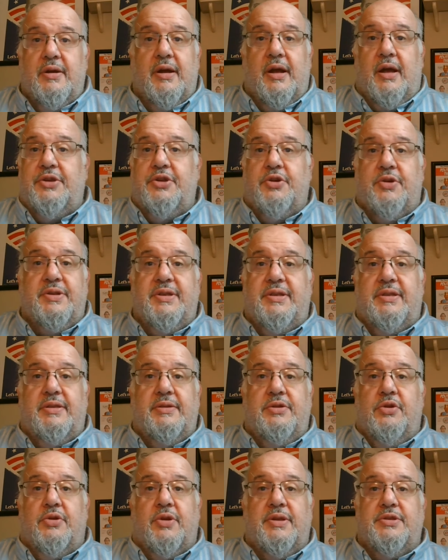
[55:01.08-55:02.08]
Uh, you can
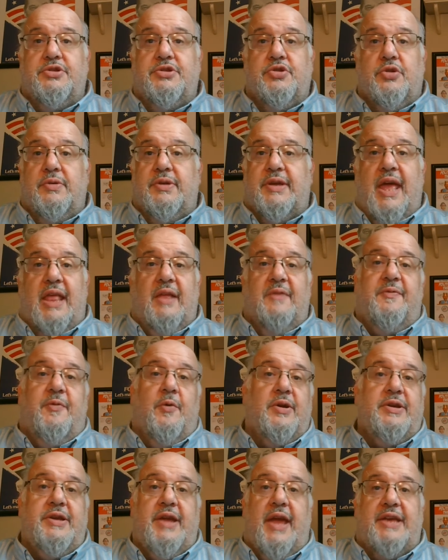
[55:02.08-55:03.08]
you can tr-
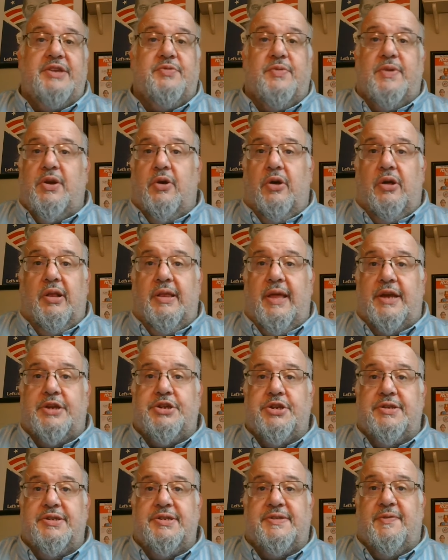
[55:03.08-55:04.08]
California has recall
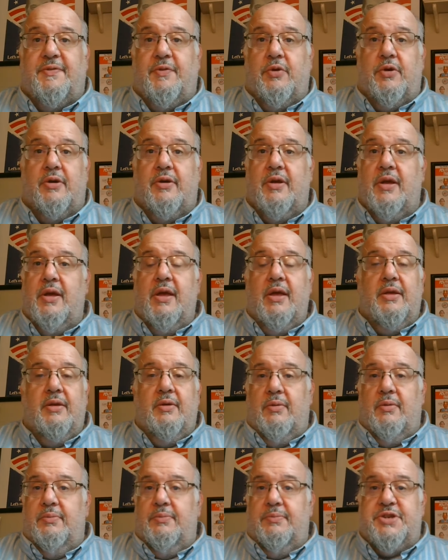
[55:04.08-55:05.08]
elections for
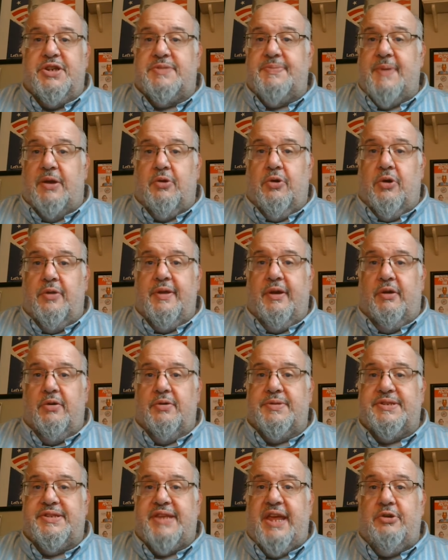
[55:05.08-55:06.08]
just about all
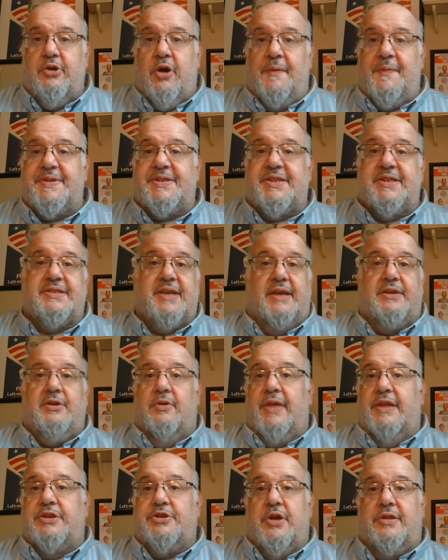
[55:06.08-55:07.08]
their state offices. I
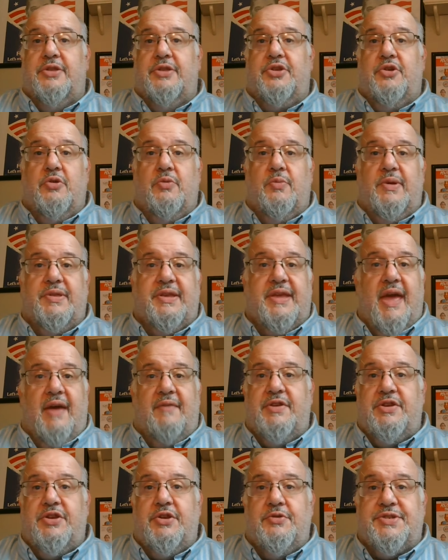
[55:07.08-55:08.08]
know they tried to do it with
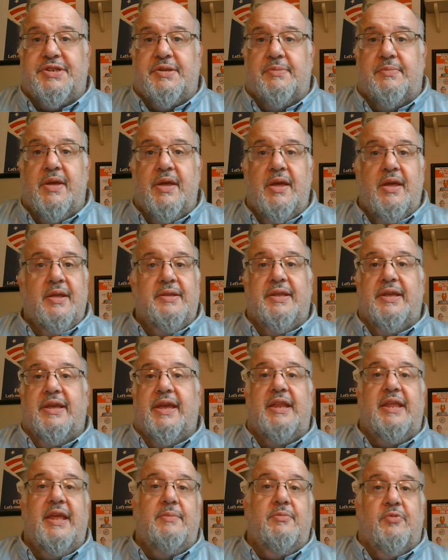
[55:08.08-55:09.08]
Gavin Newsom to
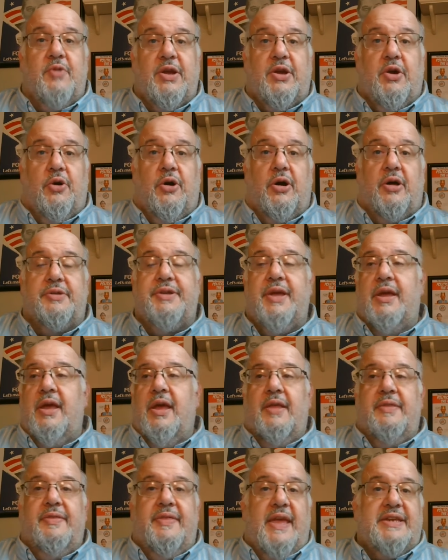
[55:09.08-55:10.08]
get him recalled.
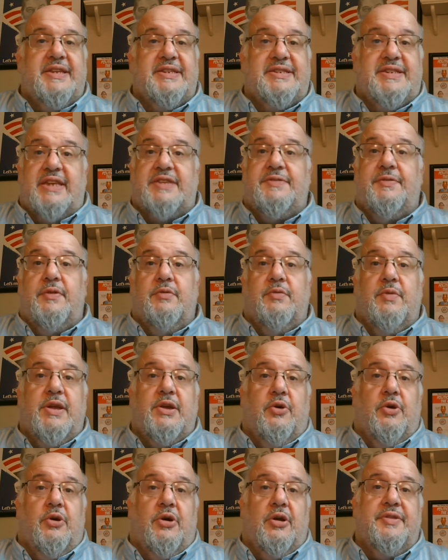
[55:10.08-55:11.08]
They successfully
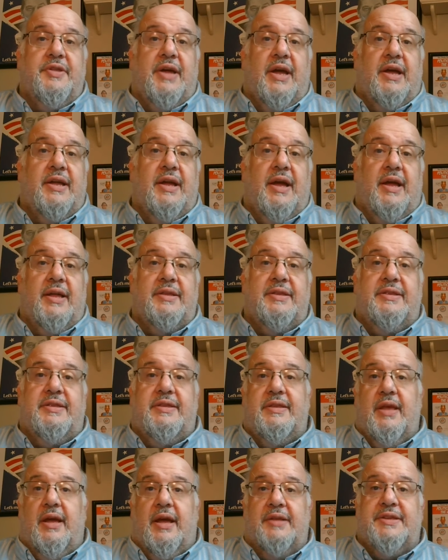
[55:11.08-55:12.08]
recalled uh,
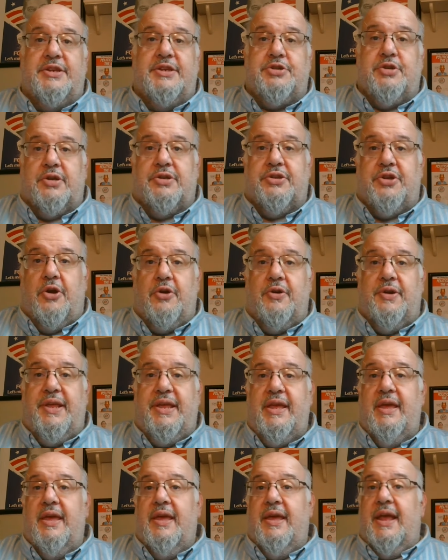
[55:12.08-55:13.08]
a, a district
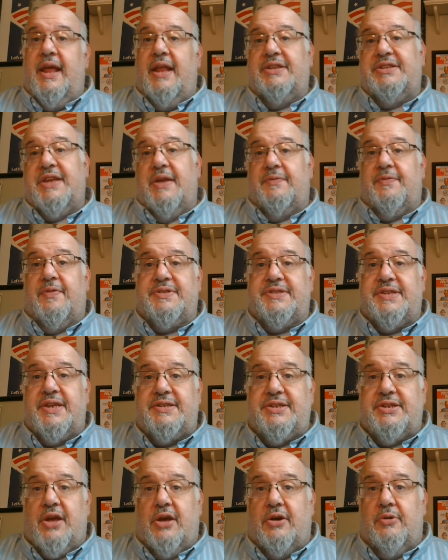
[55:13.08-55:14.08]
attorney in San
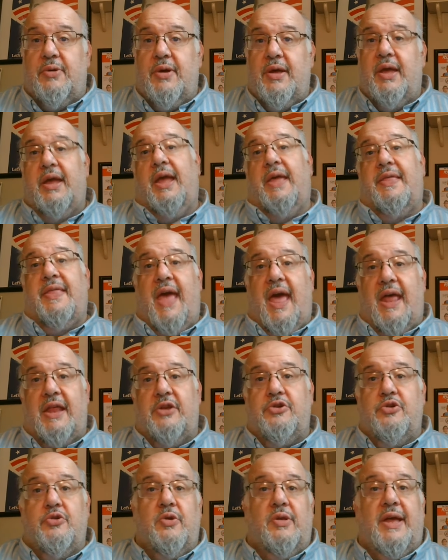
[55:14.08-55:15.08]
Francisco, and they had
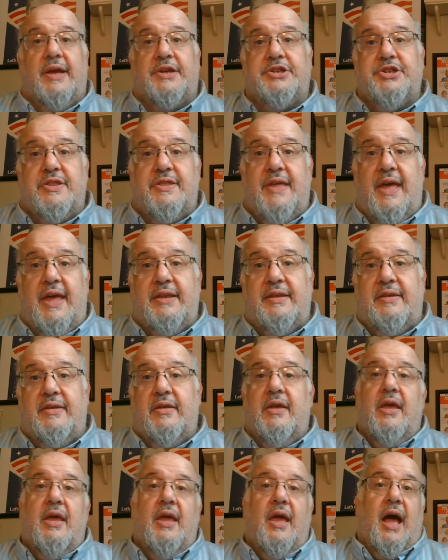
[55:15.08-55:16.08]
a new election then.
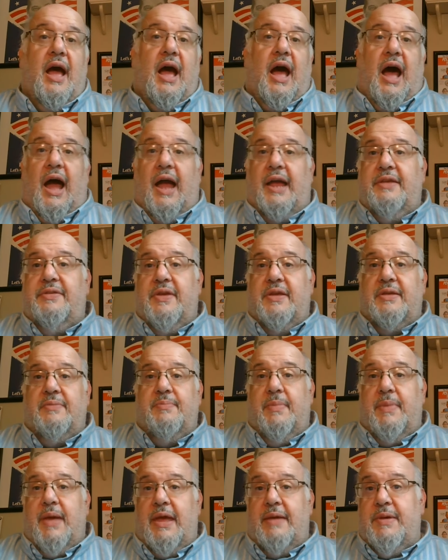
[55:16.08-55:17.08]
I think
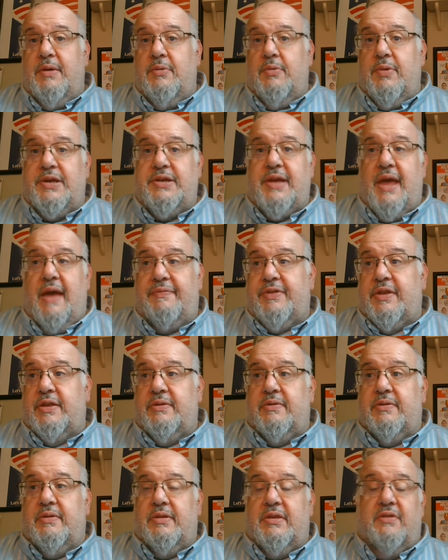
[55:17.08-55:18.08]
maybe we have
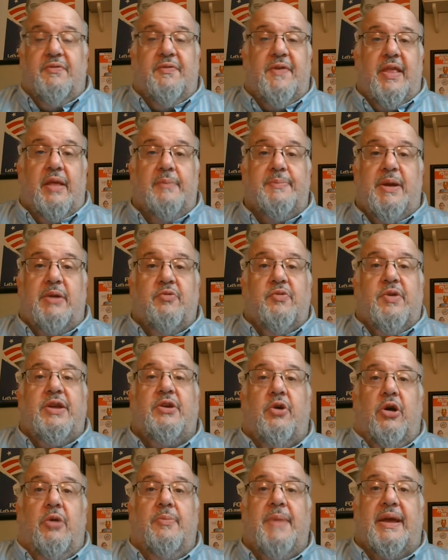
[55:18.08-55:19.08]
to develop a
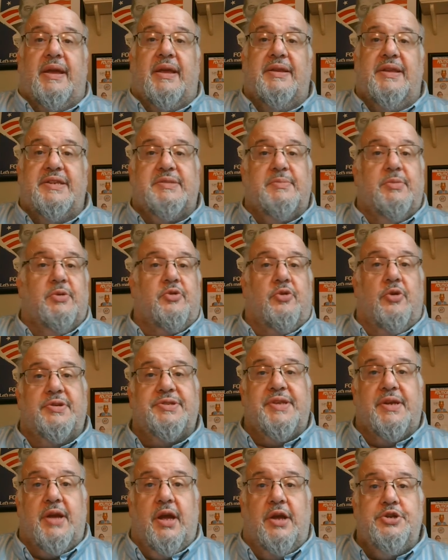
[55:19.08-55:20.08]
recall mechanism
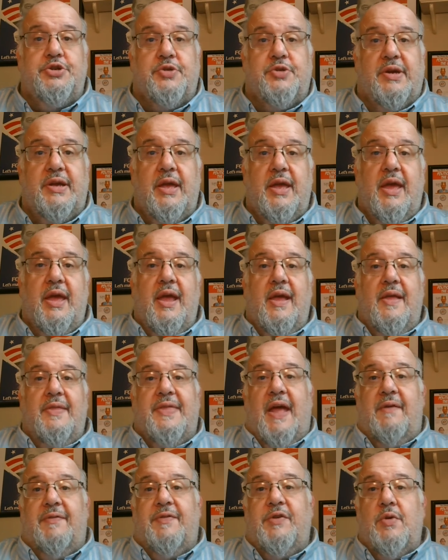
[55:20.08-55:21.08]
across the country
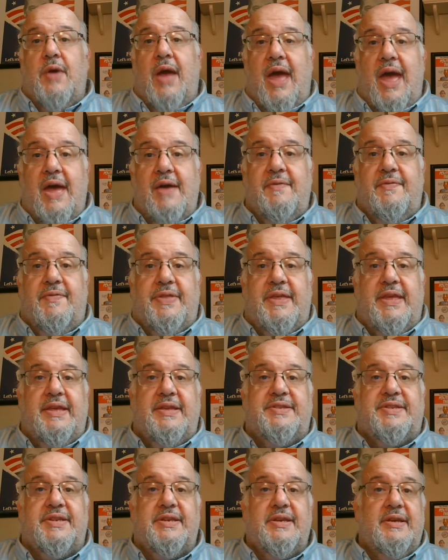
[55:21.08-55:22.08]
that if you have
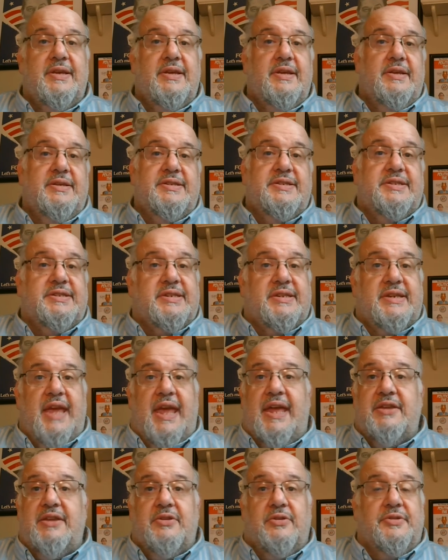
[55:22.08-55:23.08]
these
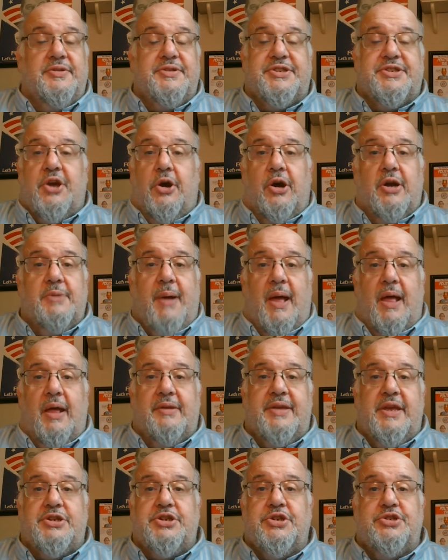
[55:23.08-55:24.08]
scandal scarred
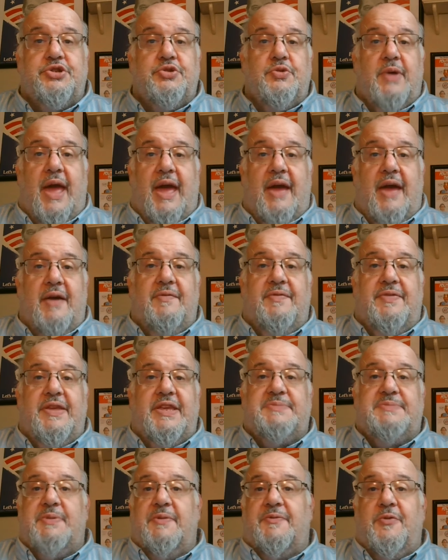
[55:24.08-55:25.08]
politicians, you have
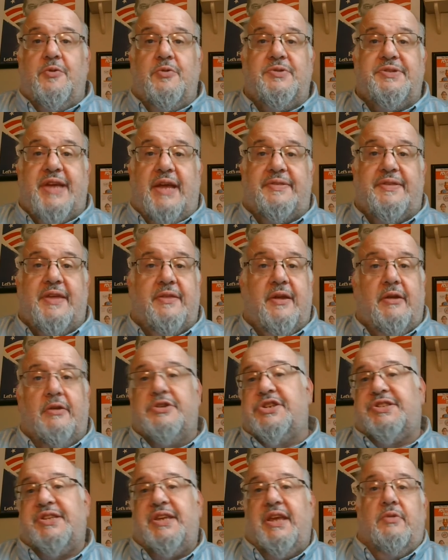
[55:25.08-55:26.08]
these buffoons out there that are
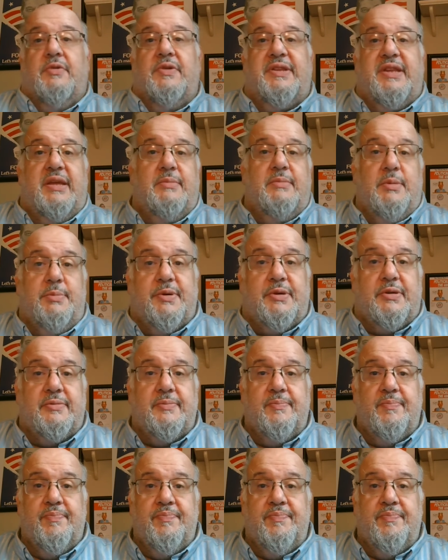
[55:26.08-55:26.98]
just irredeemable